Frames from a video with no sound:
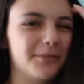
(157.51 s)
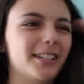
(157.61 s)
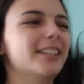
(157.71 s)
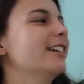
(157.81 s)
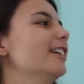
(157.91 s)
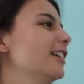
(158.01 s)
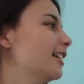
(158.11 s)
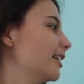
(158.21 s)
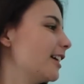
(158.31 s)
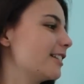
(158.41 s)
I mean,
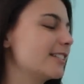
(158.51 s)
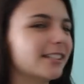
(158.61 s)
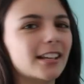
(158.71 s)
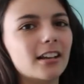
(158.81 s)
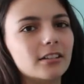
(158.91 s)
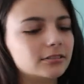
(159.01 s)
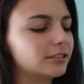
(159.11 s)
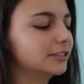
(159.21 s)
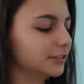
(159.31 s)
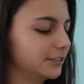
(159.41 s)
that's,
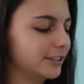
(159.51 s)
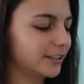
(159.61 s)
no.